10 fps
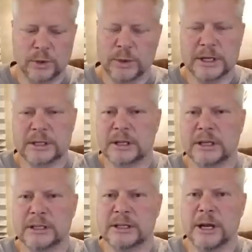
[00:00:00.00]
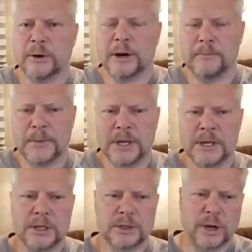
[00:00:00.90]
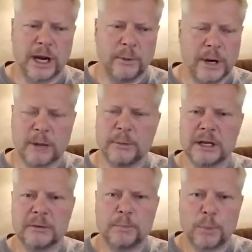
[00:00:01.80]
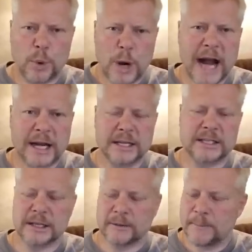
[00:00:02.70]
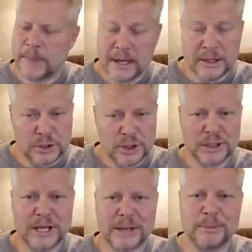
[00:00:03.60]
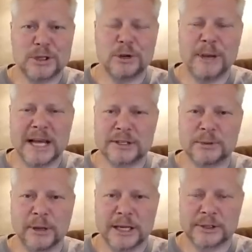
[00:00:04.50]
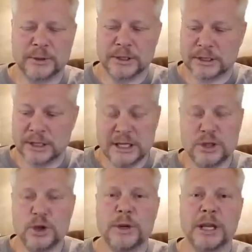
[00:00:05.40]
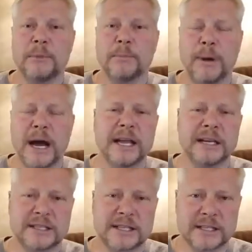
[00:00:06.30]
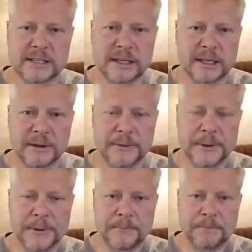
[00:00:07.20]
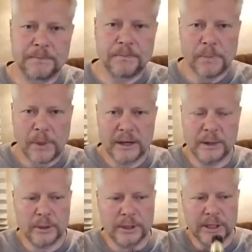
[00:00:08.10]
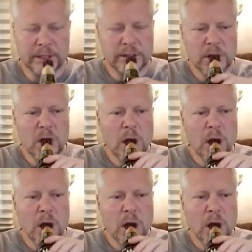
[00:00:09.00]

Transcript: your risk, etc.? So I recommend practicing, just like Mr. Master Blaster is. And he's doing it by necessity. He really is.